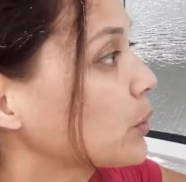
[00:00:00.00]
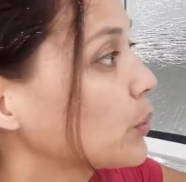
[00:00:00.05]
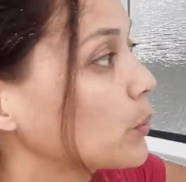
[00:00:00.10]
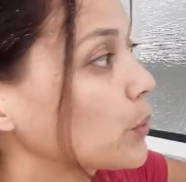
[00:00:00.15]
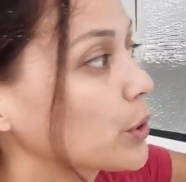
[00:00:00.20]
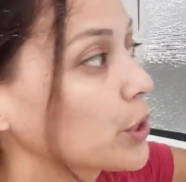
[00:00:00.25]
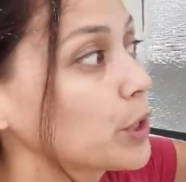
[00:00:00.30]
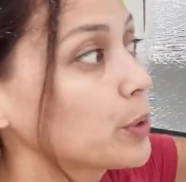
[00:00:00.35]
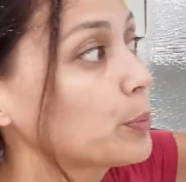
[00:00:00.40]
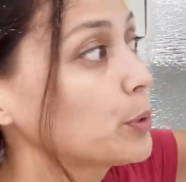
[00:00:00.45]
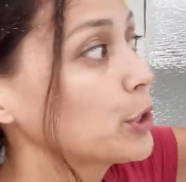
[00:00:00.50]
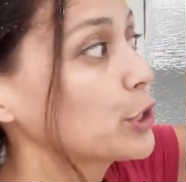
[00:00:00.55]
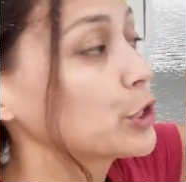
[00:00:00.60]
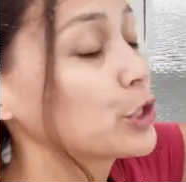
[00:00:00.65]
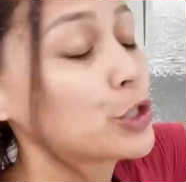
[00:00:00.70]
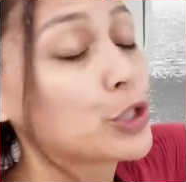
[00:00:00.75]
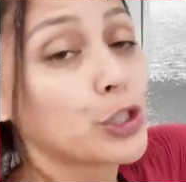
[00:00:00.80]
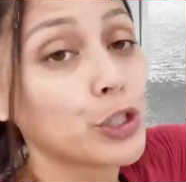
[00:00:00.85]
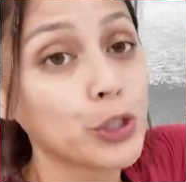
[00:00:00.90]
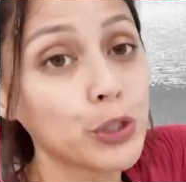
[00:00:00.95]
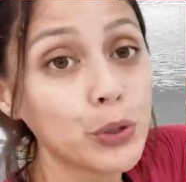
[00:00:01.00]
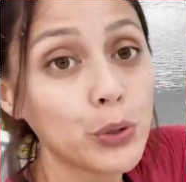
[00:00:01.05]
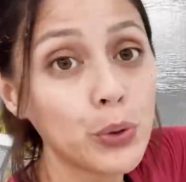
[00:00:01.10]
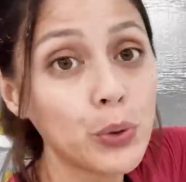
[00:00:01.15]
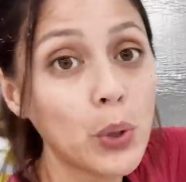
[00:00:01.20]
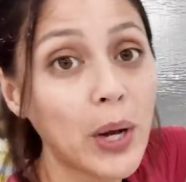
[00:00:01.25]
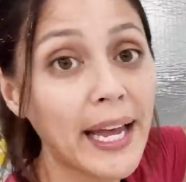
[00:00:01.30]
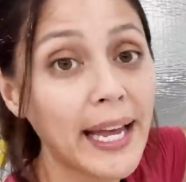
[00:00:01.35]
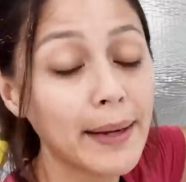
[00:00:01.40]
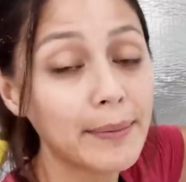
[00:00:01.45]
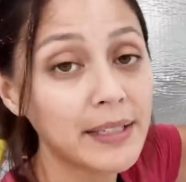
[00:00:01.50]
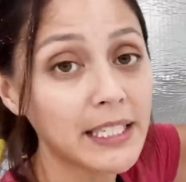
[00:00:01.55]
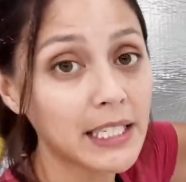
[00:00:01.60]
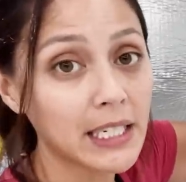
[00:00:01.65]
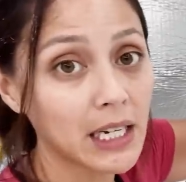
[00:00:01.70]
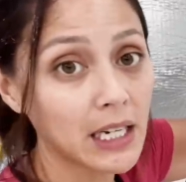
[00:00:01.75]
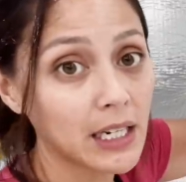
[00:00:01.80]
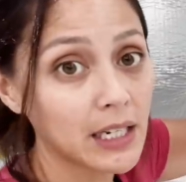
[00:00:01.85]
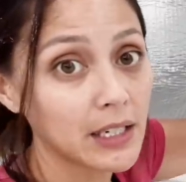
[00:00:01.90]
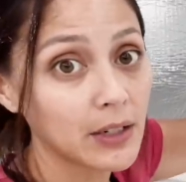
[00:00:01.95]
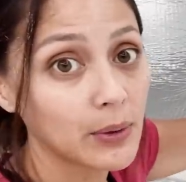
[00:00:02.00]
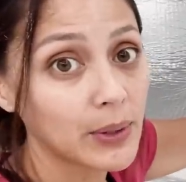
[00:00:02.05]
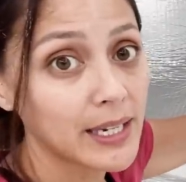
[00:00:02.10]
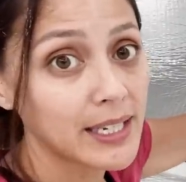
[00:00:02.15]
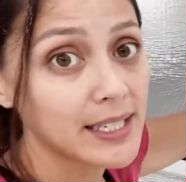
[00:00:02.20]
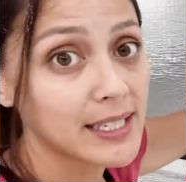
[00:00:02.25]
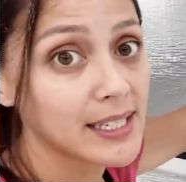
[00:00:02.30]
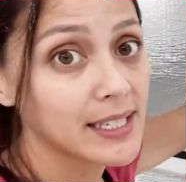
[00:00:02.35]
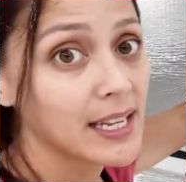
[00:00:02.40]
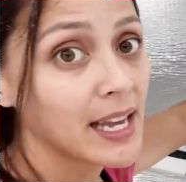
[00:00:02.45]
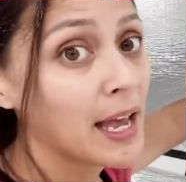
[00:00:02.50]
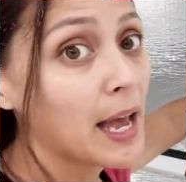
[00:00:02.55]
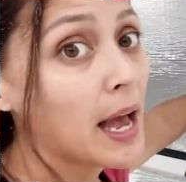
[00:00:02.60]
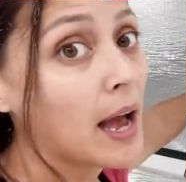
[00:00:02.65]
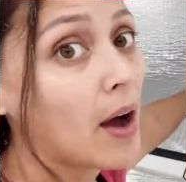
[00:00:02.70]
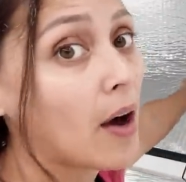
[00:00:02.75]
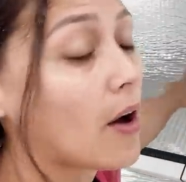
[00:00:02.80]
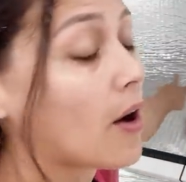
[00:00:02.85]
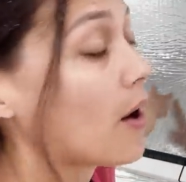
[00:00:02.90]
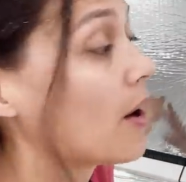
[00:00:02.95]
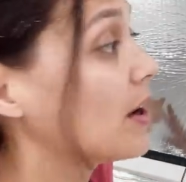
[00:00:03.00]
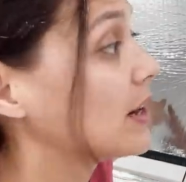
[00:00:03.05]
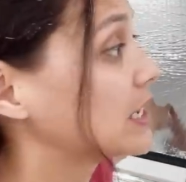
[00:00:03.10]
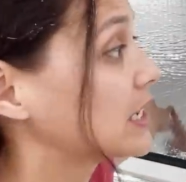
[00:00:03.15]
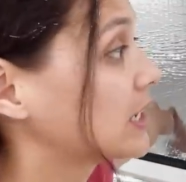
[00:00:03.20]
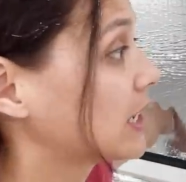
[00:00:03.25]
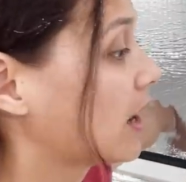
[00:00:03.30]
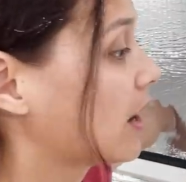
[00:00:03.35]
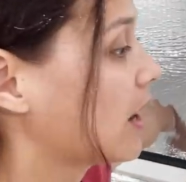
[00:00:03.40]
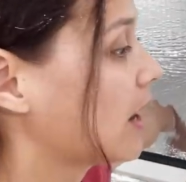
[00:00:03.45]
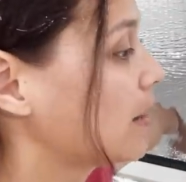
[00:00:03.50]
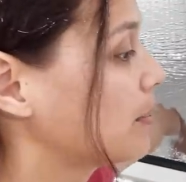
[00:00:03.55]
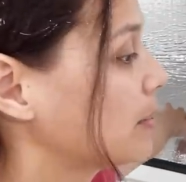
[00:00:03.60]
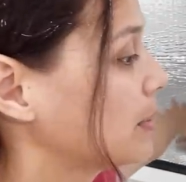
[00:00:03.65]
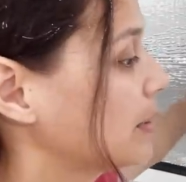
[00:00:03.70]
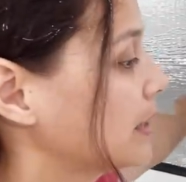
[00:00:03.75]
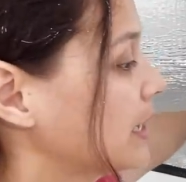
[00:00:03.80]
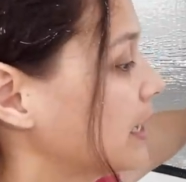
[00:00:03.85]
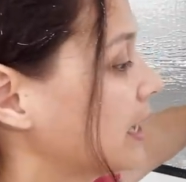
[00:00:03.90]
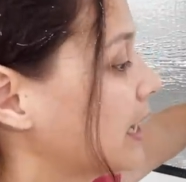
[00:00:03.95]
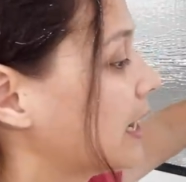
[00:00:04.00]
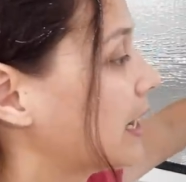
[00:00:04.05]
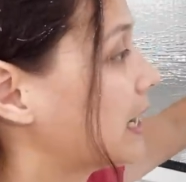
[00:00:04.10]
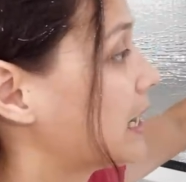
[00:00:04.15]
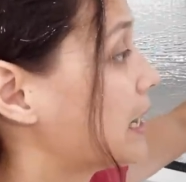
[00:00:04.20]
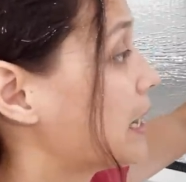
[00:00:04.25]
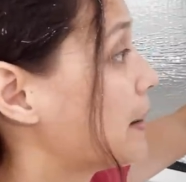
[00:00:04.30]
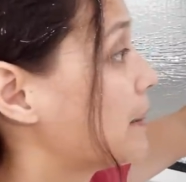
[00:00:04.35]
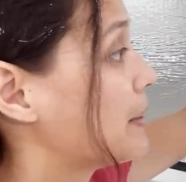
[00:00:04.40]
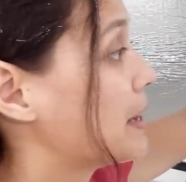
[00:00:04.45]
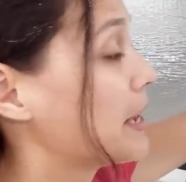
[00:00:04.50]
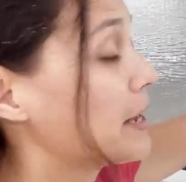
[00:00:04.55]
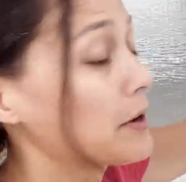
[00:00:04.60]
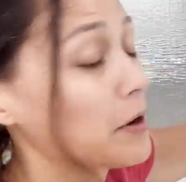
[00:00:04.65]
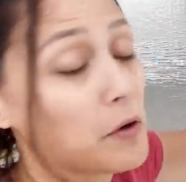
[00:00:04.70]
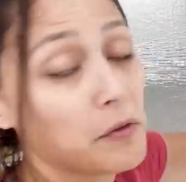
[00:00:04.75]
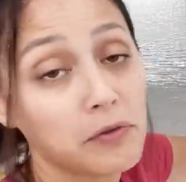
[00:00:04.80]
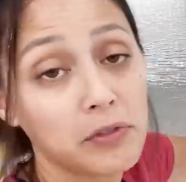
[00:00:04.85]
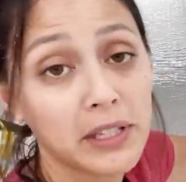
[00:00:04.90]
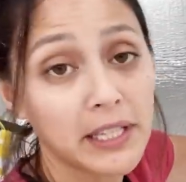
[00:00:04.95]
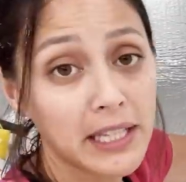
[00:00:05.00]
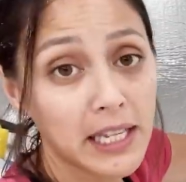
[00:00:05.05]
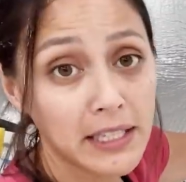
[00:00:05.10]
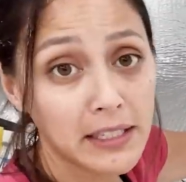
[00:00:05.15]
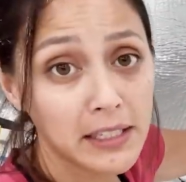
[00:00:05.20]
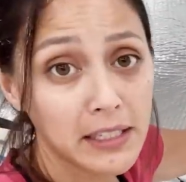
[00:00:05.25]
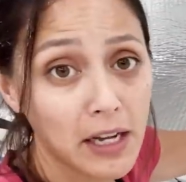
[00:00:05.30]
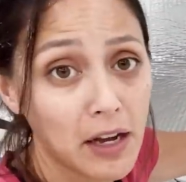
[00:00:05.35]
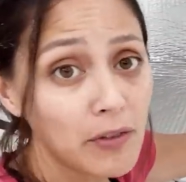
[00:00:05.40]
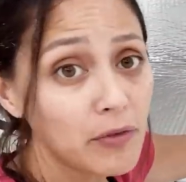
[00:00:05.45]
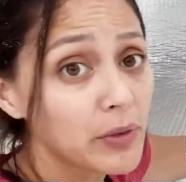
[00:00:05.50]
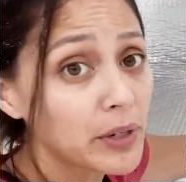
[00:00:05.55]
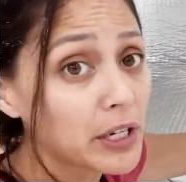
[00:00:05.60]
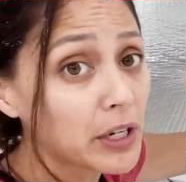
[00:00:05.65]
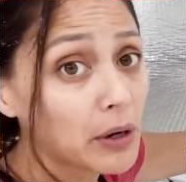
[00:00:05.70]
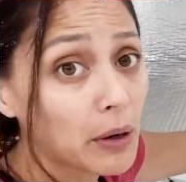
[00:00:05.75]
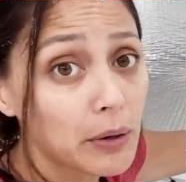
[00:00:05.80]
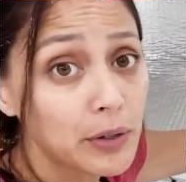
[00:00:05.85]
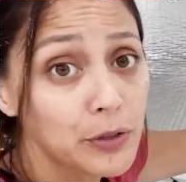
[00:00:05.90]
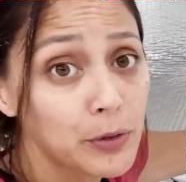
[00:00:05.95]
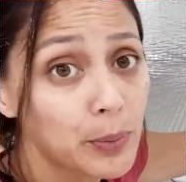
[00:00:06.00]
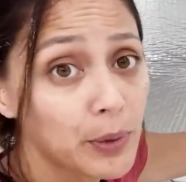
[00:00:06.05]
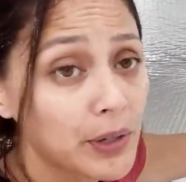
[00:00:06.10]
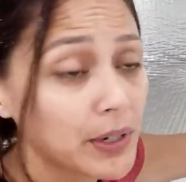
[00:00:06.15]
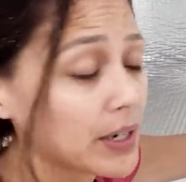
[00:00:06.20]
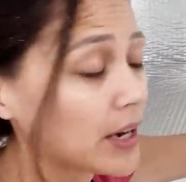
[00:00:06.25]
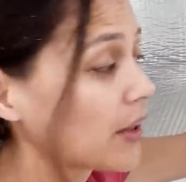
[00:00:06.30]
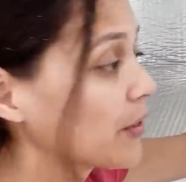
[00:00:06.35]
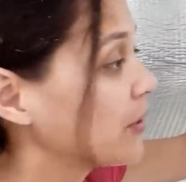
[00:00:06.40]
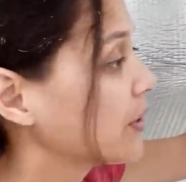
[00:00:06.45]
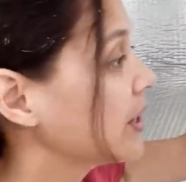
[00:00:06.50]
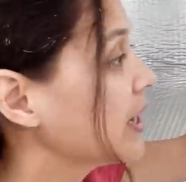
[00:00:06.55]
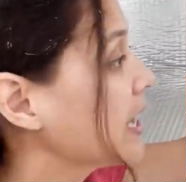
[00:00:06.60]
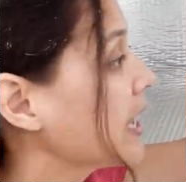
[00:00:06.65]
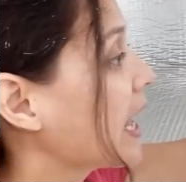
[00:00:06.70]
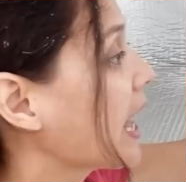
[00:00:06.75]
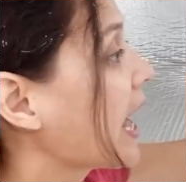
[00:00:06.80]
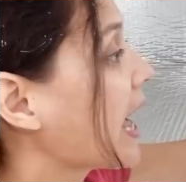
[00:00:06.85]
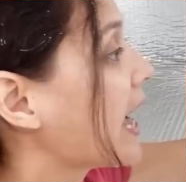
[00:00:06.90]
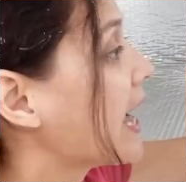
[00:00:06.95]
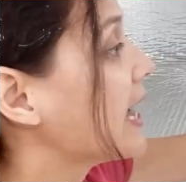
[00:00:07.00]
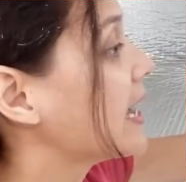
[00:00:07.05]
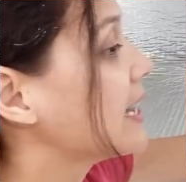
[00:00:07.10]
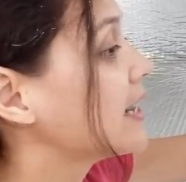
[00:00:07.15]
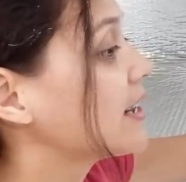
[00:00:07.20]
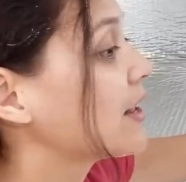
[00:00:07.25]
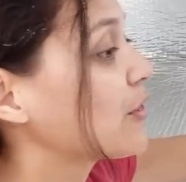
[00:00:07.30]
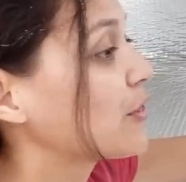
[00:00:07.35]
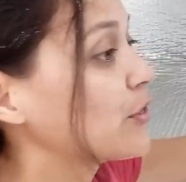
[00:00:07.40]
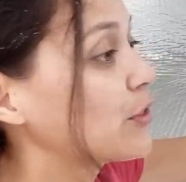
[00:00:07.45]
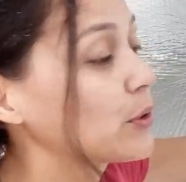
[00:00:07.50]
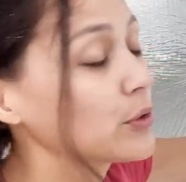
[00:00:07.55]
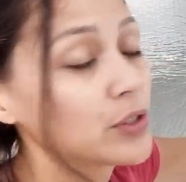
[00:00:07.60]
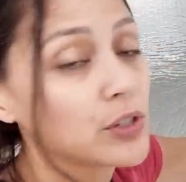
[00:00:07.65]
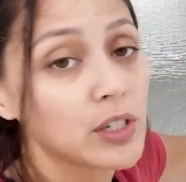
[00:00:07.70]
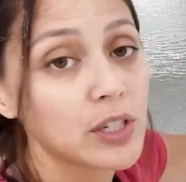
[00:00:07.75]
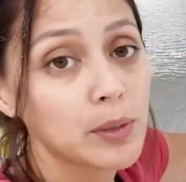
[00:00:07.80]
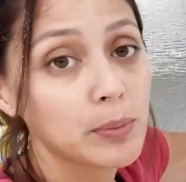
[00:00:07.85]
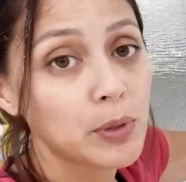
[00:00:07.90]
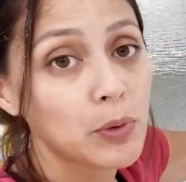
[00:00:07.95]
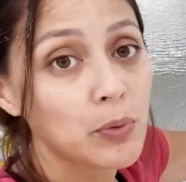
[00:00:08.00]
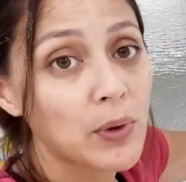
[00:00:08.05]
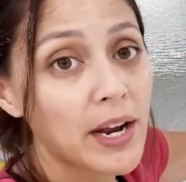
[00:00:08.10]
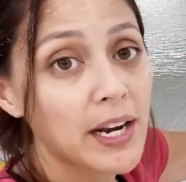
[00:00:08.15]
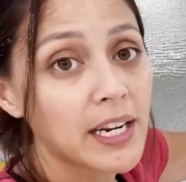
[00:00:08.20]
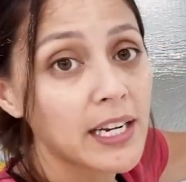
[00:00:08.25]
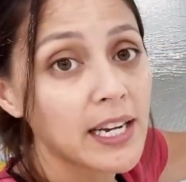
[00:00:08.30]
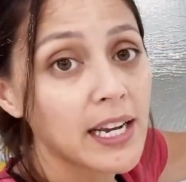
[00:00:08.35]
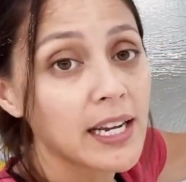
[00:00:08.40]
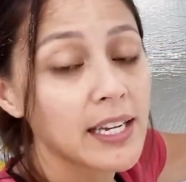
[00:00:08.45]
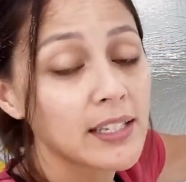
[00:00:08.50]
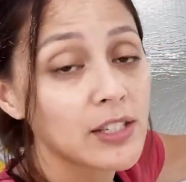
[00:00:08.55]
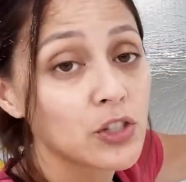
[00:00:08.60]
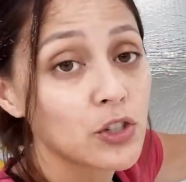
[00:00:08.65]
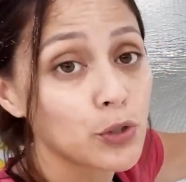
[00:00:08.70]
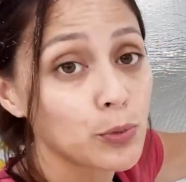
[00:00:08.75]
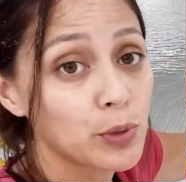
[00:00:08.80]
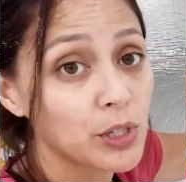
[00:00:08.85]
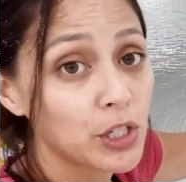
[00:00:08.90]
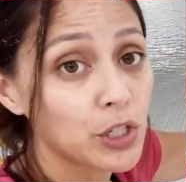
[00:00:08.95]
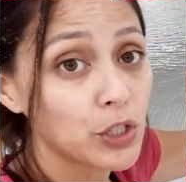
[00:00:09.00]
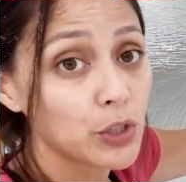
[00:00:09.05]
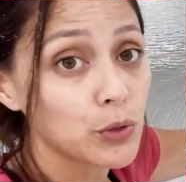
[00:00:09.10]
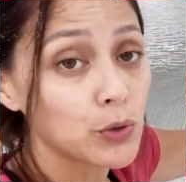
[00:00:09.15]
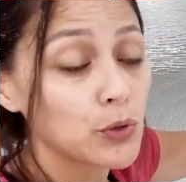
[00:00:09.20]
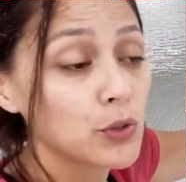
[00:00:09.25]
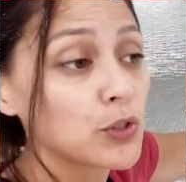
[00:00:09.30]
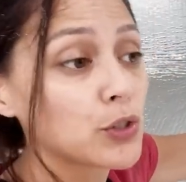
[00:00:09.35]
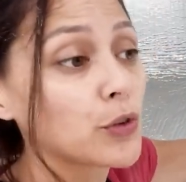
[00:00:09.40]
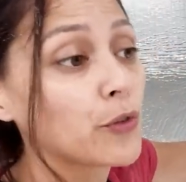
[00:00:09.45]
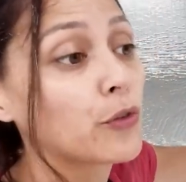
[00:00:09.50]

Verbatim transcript: we're going to put 2 empty conduits on top, and hopefully that's enough. We could always put another, and those are going to be ready to be used